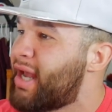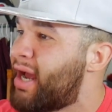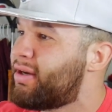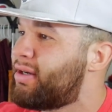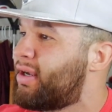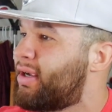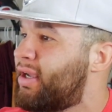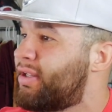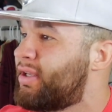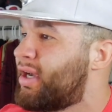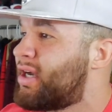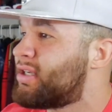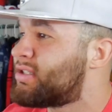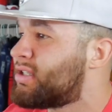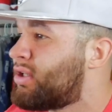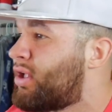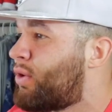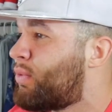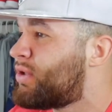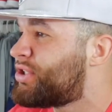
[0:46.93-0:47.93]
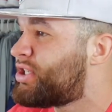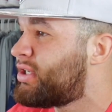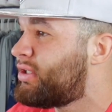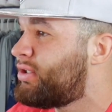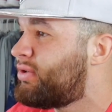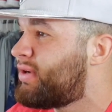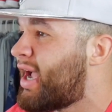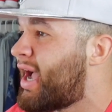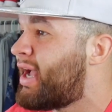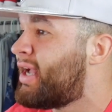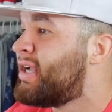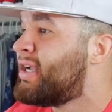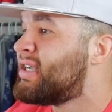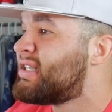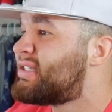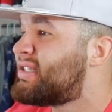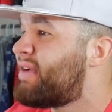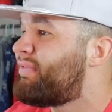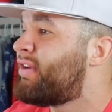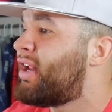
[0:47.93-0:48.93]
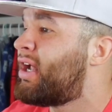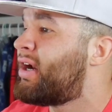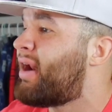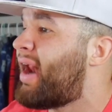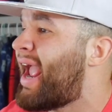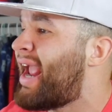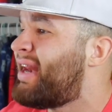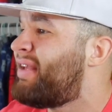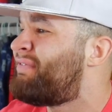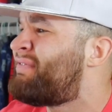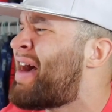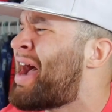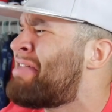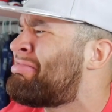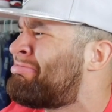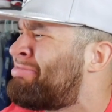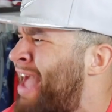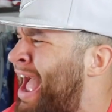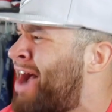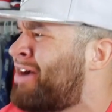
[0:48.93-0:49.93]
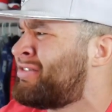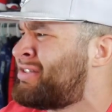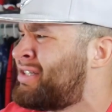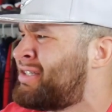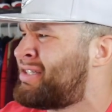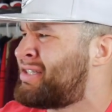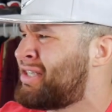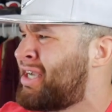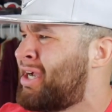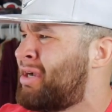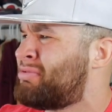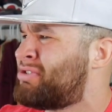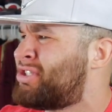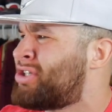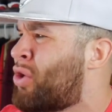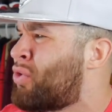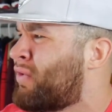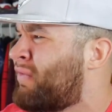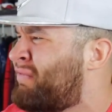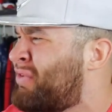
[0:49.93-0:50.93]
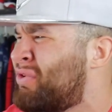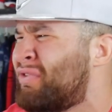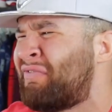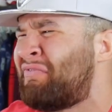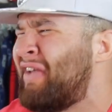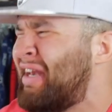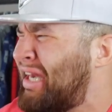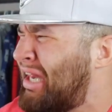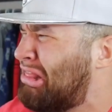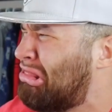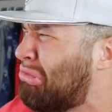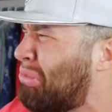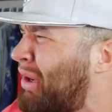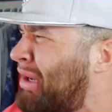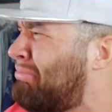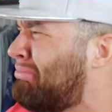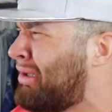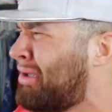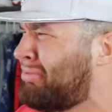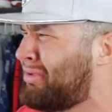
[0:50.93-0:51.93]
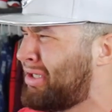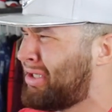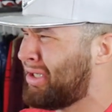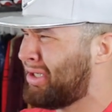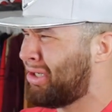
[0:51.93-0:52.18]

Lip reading: You out there getting your hustle on. What's it? You got 785,000 subs, total views 53 million.